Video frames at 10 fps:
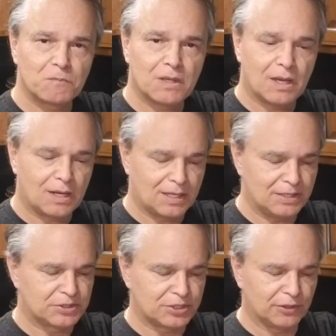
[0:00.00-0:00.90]

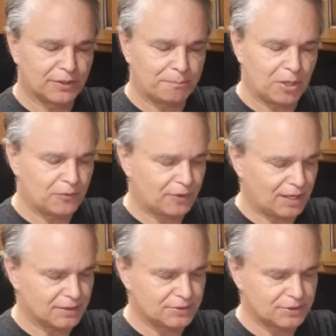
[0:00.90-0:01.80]
is sealed at both
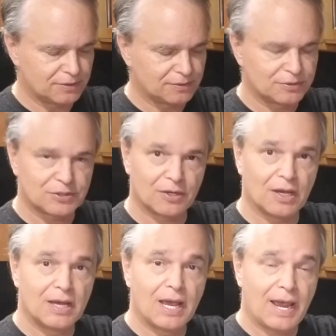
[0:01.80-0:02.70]
ends.
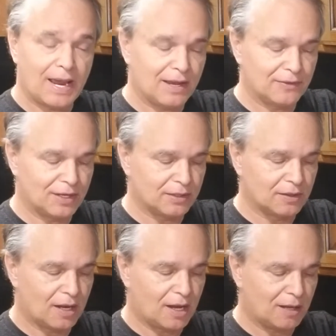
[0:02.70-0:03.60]
And then